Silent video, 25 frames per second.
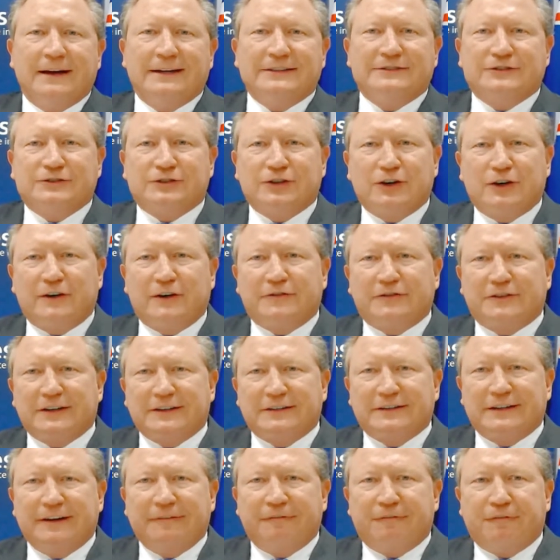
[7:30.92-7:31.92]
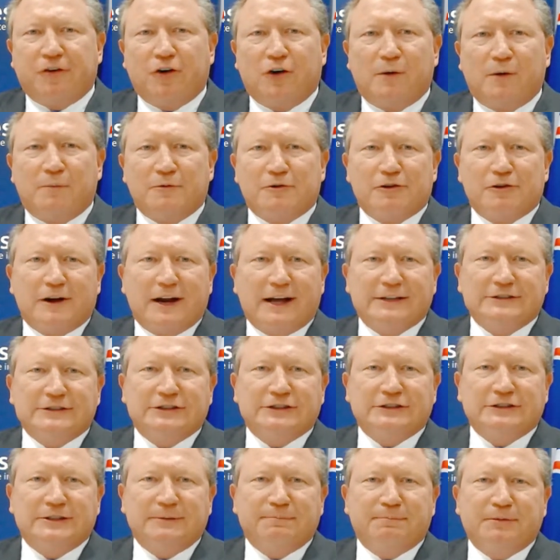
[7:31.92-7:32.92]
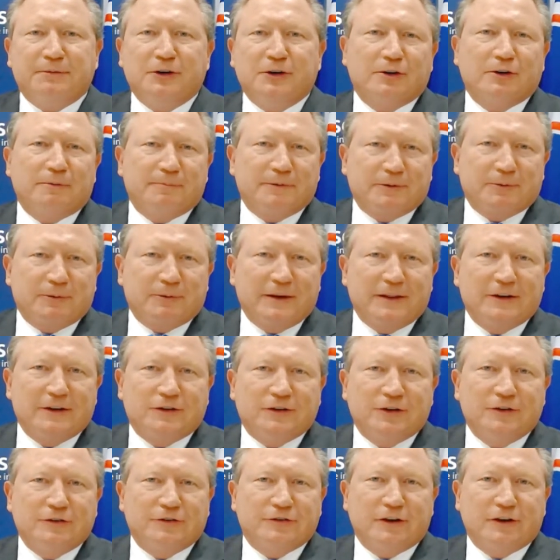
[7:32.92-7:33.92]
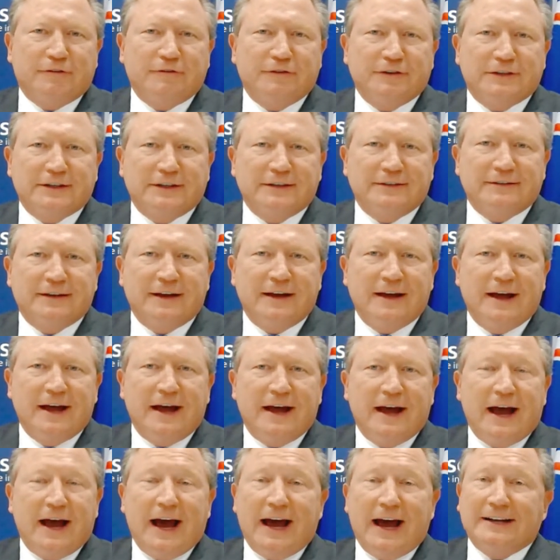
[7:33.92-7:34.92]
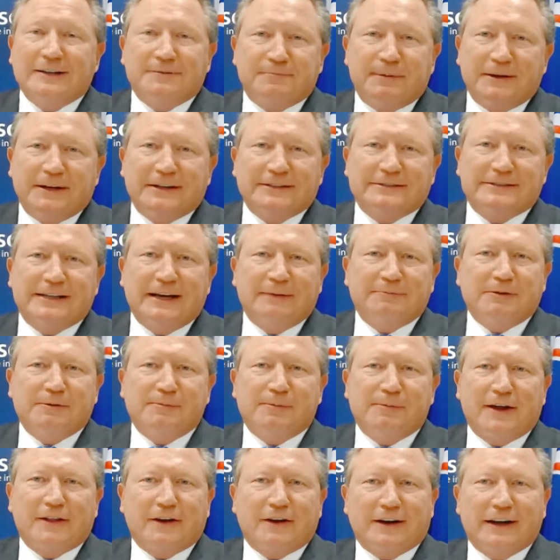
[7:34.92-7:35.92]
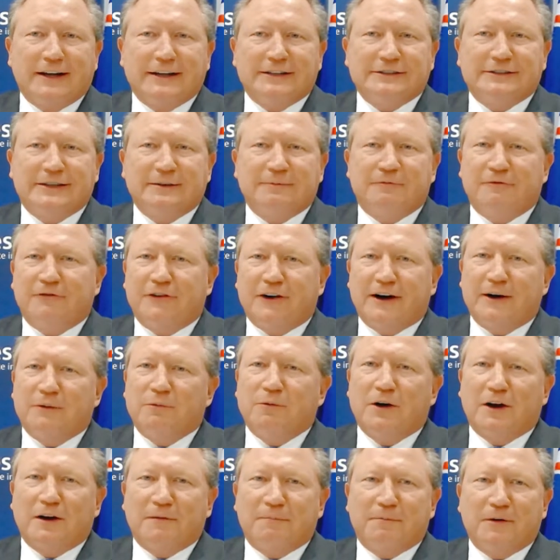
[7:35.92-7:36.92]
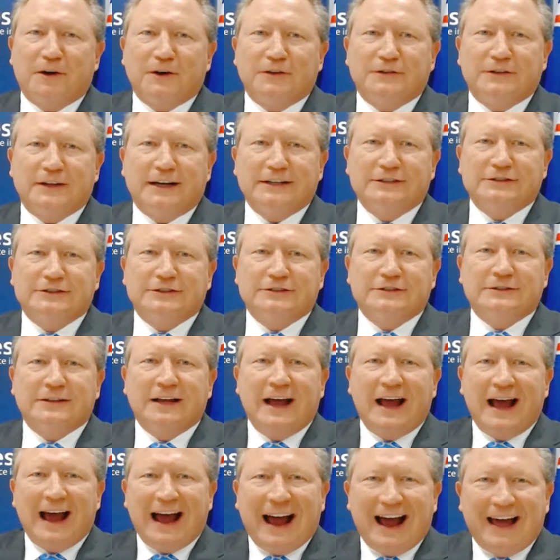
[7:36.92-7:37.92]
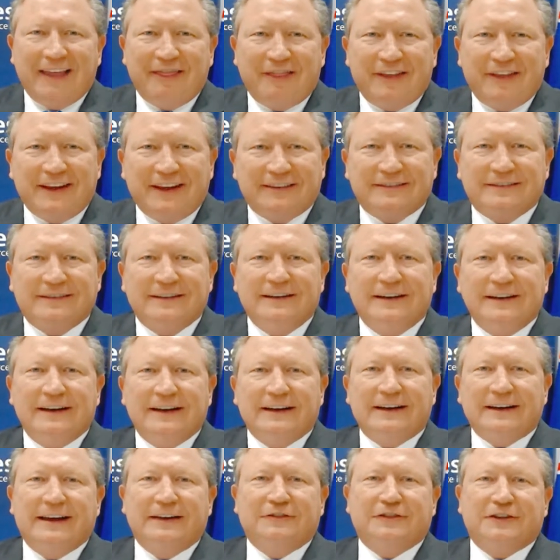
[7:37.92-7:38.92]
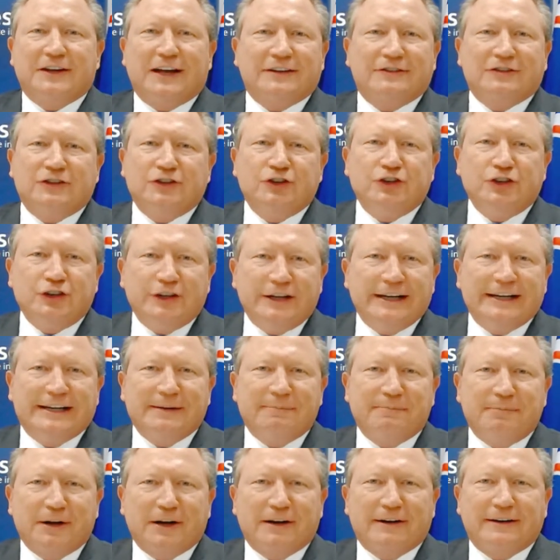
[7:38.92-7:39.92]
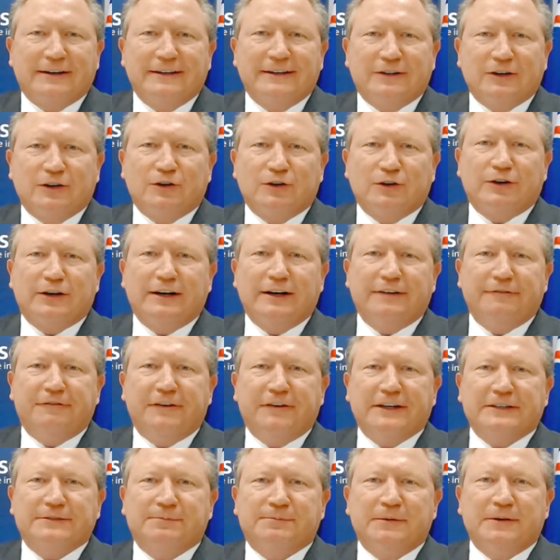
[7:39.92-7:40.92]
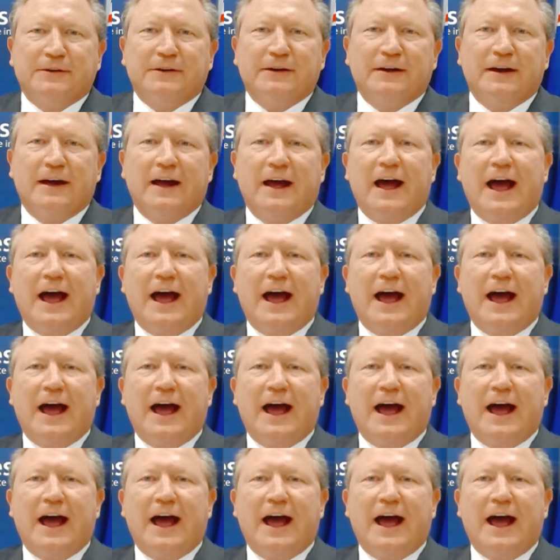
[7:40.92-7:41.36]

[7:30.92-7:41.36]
It serves this informal relationship builder between the two sovereignties and has been accepted by the leadership very well of both nations. And this gives us a unique ability to look at investment